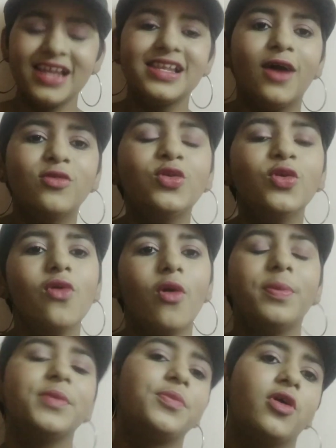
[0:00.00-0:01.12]
I love to
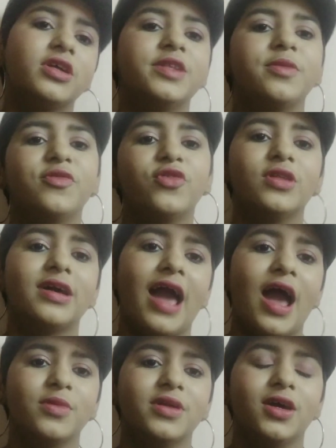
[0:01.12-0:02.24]
open products before the
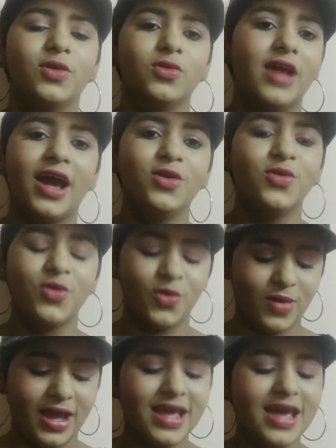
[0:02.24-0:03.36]
camera, dude. I don't
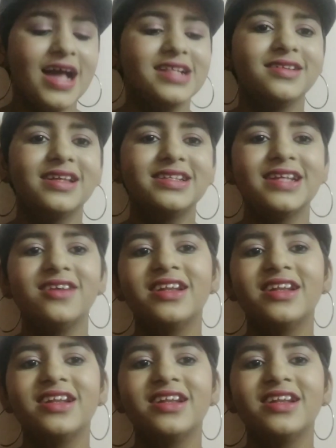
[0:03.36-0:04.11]
know why. So this is